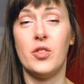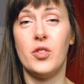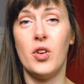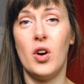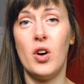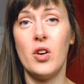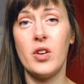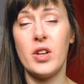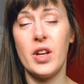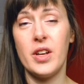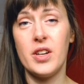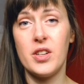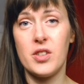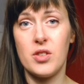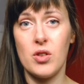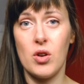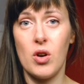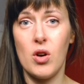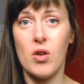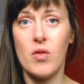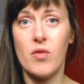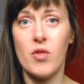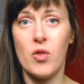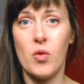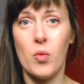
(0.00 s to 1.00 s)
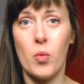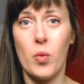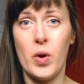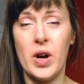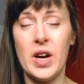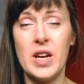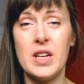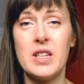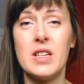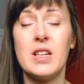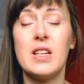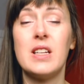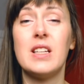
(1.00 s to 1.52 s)
dog that is
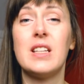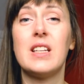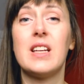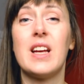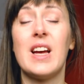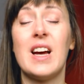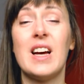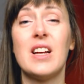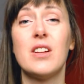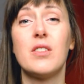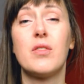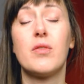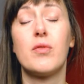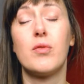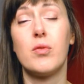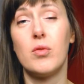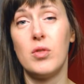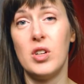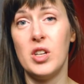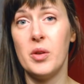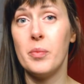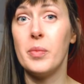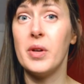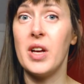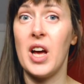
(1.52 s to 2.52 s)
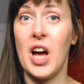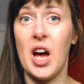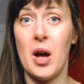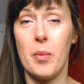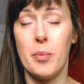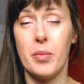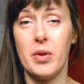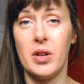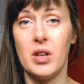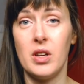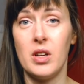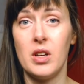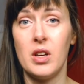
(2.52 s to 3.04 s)
overweight can't fully be
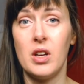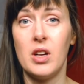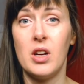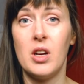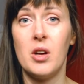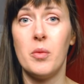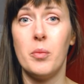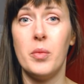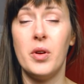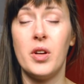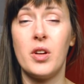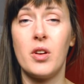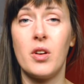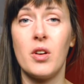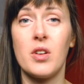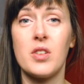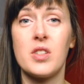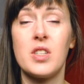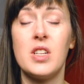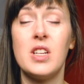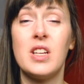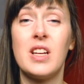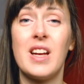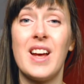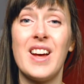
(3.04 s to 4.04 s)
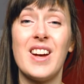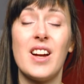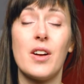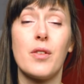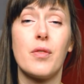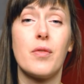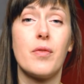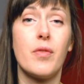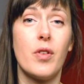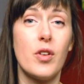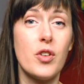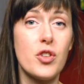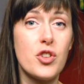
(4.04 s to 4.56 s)
happy, because he cannot
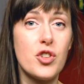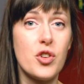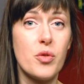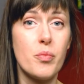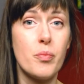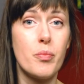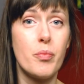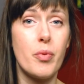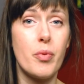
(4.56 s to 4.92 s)
function